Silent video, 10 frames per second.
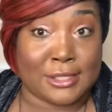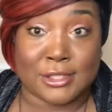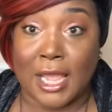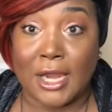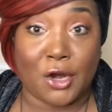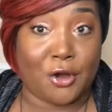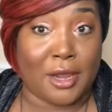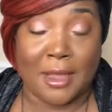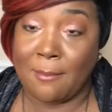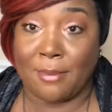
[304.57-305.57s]
entire
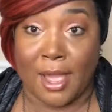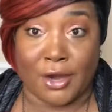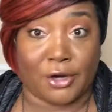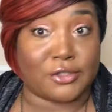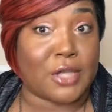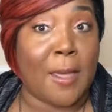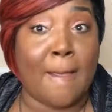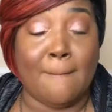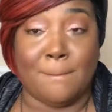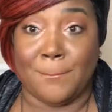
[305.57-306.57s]
empires,
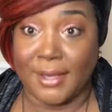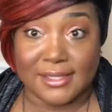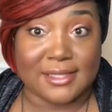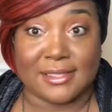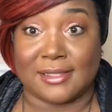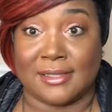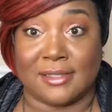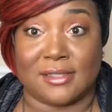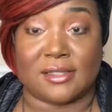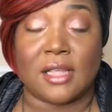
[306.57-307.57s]

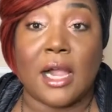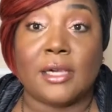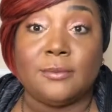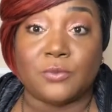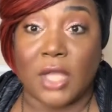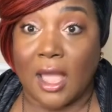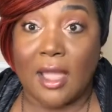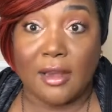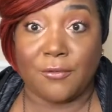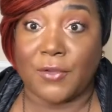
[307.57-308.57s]
businesses
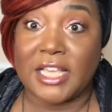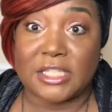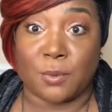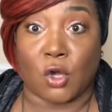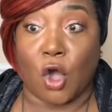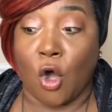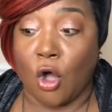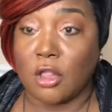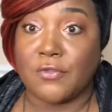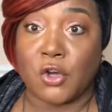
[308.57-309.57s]
on Facebook.
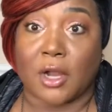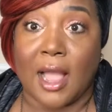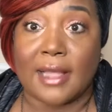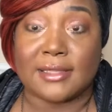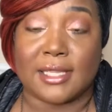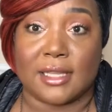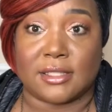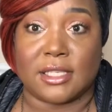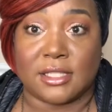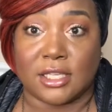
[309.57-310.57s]
All of your
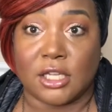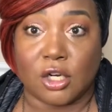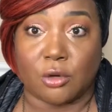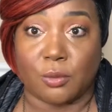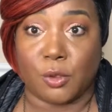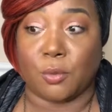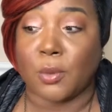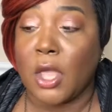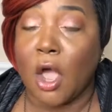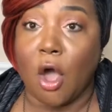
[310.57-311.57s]
content is in a group.
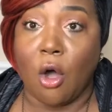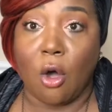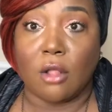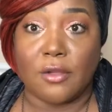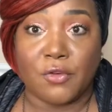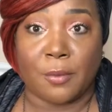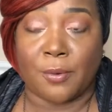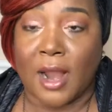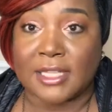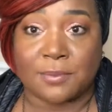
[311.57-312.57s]
All of your
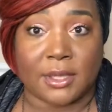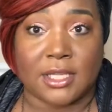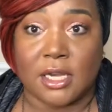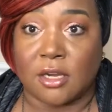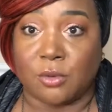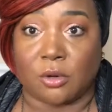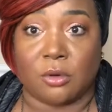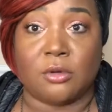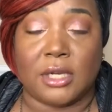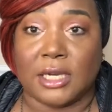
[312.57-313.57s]
prospecting and
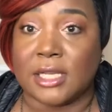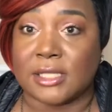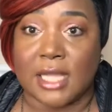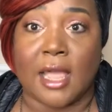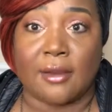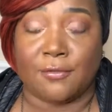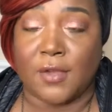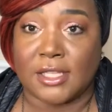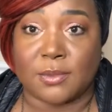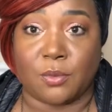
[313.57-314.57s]
recruiting is on
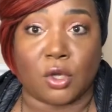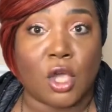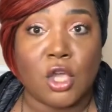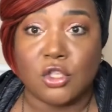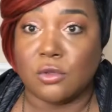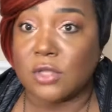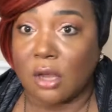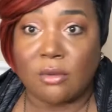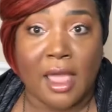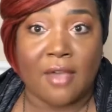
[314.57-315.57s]
Facebook. You
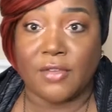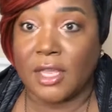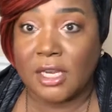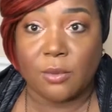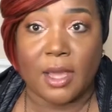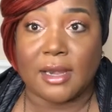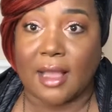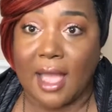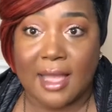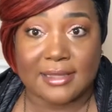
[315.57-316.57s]
don't have any way to
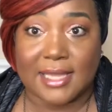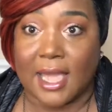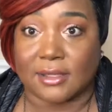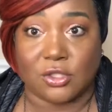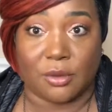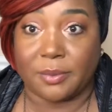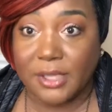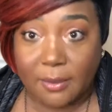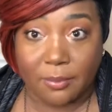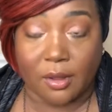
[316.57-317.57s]
contact your
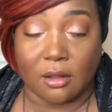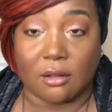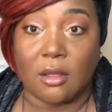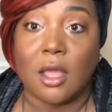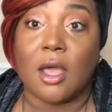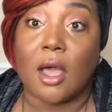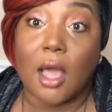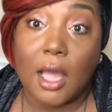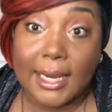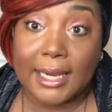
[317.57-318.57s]
people.
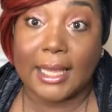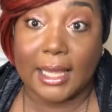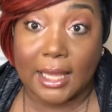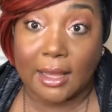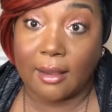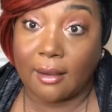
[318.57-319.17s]
Honey,